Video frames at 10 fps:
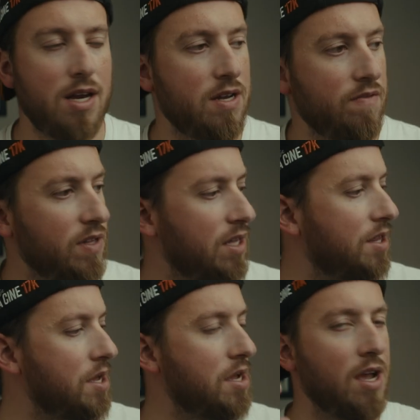I definitely
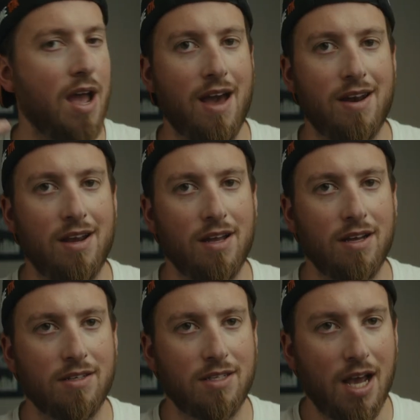think adding
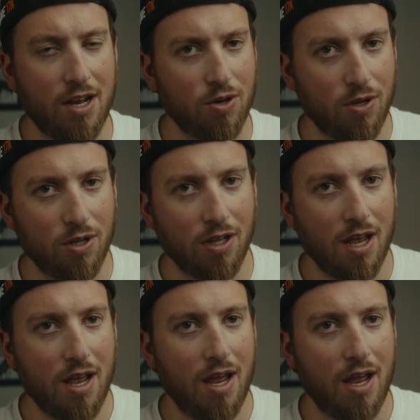title